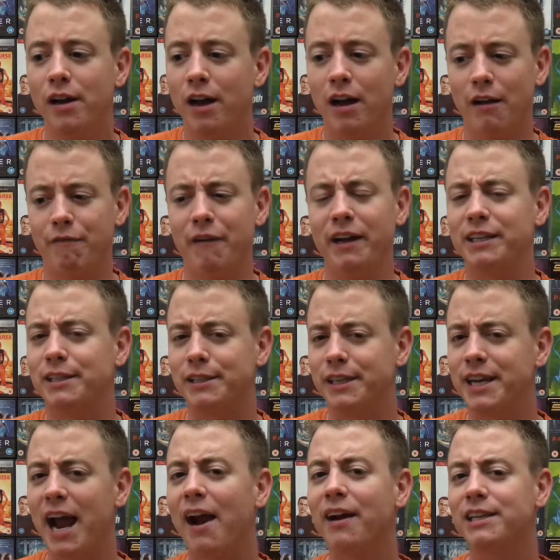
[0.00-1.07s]
affect the
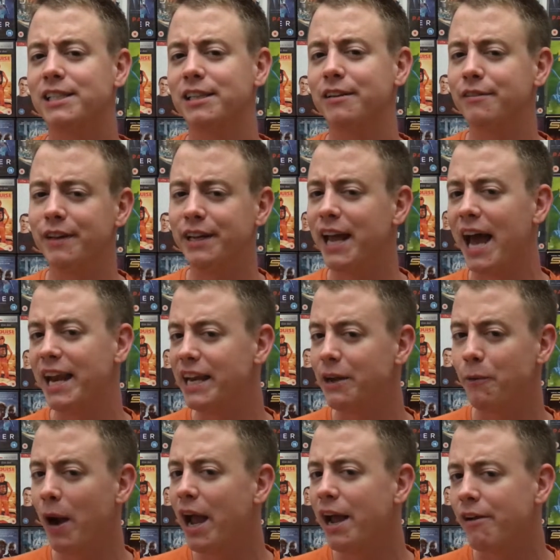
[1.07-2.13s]
narrative in any
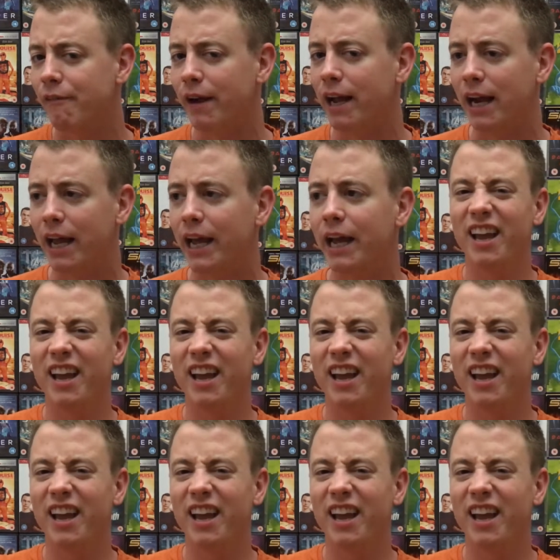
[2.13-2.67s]
way, really.